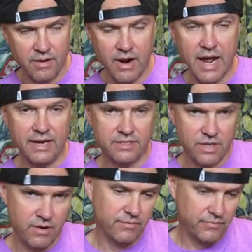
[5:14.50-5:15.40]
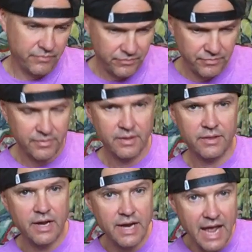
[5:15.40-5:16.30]
right, so
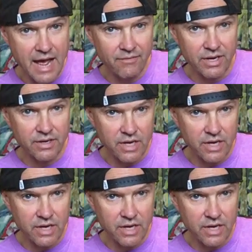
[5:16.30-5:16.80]
there you have it.